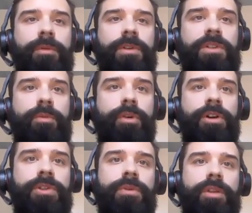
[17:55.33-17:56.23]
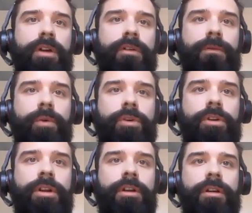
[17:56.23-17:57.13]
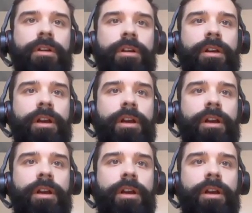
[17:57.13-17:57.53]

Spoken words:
WT parts within my folder here,